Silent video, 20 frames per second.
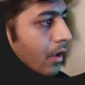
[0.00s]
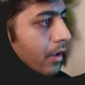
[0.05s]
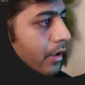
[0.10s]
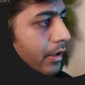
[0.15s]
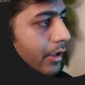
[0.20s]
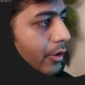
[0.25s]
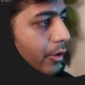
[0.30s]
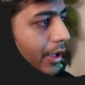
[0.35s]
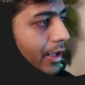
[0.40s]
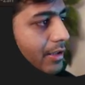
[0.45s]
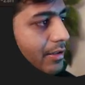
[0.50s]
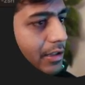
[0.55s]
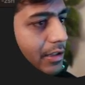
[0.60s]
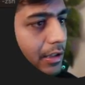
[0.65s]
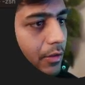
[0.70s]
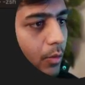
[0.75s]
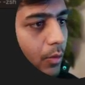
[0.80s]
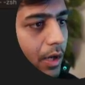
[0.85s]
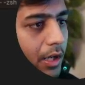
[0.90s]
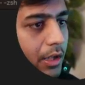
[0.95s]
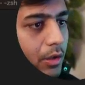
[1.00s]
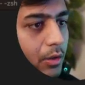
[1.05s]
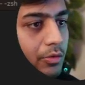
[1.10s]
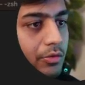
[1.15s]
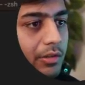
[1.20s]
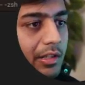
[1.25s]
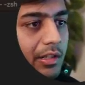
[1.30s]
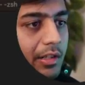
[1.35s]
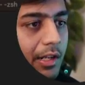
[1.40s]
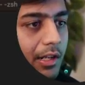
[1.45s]
Here you can see 1, 2,
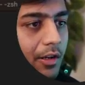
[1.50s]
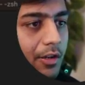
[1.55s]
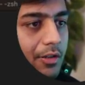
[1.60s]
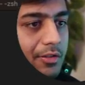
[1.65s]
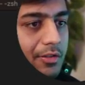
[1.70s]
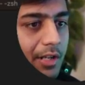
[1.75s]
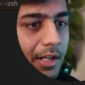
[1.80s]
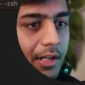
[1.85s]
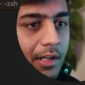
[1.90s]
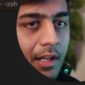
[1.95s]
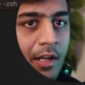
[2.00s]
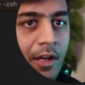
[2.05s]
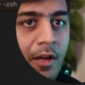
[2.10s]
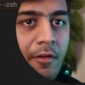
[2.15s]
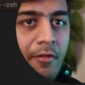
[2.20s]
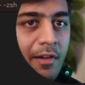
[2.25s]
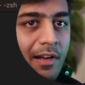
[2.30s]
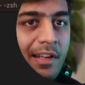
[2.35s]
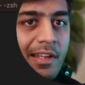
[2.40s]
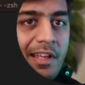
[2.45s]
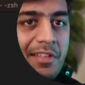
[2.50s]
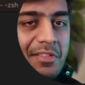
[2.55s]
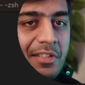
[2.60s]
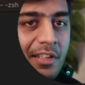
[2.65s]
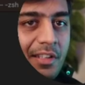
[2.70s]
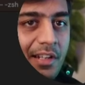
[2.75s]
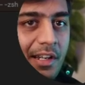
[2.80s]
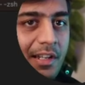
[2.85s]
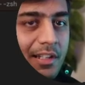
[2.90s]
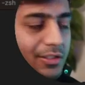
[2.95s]
3 records, right?
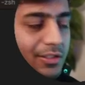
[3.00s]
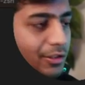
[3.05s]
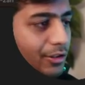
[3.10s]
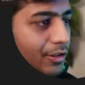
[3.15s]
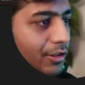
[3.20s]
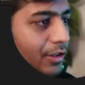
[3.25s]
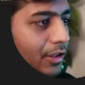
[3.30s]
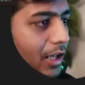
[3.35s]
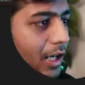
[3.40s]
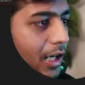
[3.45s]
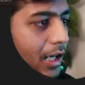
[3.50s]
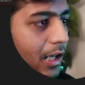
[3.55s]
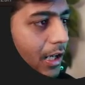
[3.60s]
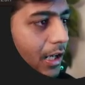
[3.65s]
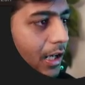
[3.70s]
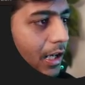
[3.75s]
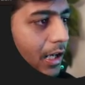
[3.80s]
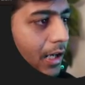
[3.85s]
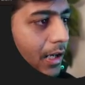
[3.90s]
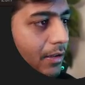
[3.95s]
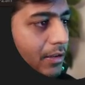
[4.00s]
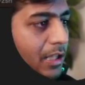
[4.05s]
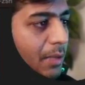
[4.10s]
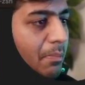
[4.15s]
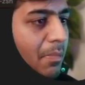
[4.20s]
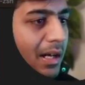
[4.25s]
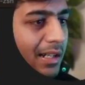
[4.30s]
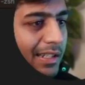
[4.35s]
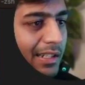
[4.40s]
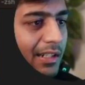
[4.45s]
Fantastic, right? So the
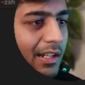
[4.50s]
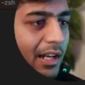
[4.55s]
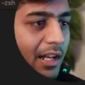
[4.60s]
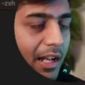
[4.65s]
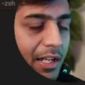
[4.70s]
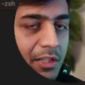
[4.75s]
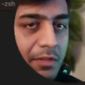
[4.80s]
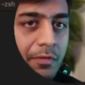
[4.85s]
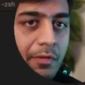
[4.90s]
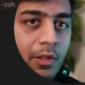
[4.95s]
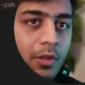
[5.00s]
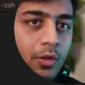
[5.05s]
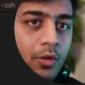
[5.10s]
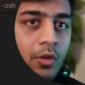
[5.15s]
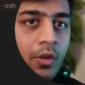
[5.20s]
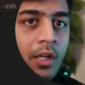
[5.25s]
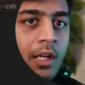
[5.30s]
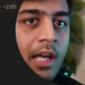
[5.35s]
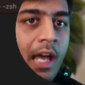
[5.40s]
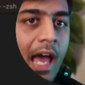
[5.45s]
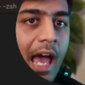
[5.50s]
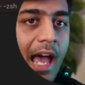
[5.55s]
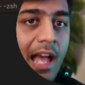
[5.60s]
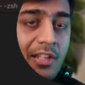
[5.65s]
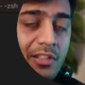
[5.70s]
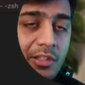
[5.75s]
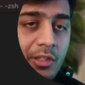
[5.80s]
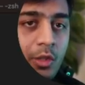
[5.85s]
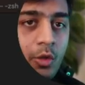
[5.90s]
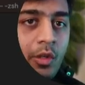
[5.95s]
materialized view,
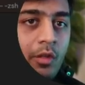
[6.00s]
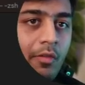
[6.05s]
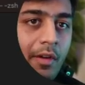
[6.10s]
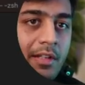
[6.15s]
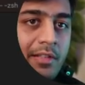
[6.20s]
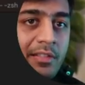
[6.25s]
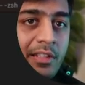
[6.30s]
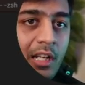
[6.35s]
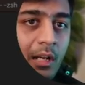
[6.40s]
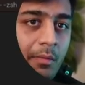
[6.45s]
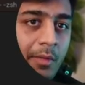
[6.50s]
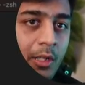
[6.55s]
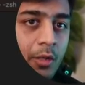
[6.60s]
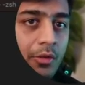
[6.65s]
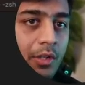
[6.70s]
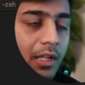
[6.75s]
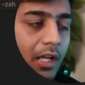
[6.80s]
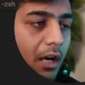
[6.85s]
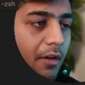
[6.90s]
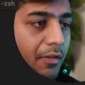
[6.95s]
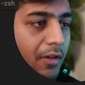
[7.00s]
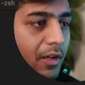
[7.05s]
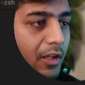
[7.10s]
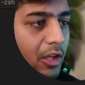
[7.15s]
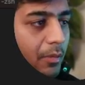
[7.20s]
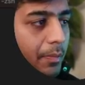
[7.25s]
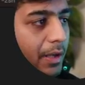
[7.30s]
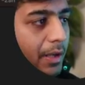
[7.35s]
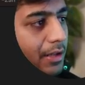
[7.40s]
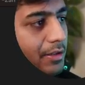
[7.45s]
as new events come into the Kafka
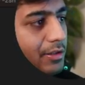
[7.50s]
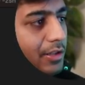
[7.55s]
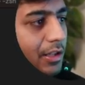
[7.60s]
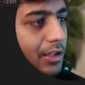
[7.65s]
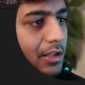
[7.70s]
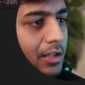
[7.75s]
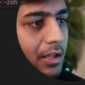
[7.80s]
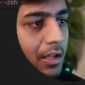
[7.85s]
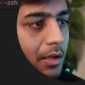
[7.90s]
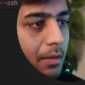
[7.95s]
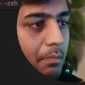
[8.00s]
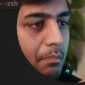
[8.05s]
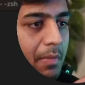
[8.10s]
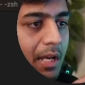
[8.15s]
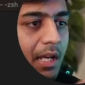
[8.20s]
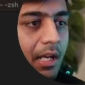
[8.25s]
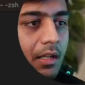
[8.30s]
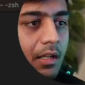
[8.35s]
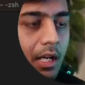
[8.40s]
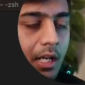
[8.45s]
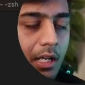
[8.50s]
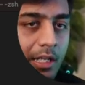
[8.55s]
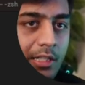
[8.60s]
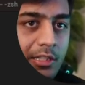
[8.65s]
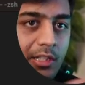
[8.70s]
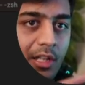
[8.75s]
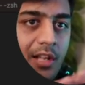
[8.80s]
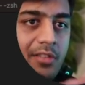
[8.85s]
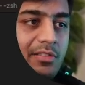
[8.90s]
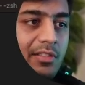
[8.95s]
topic, it's gonna make, it's
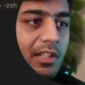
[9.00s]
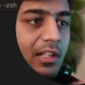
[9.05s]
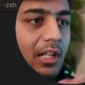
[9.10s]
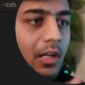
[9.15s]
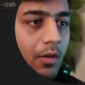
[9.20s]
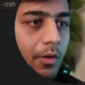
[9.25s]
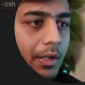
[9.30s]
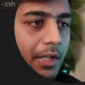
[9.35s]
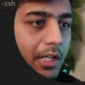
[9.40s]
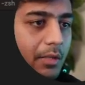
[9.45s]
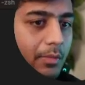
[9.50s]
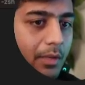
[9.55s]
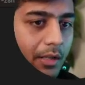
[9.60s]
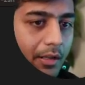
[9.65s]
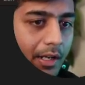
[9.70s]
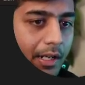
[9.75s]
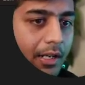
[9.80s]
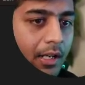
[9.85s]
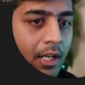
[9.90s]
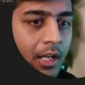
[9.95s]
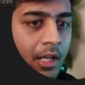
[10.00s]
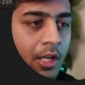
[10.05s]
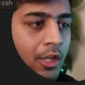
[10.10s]
gonna sync our table, right?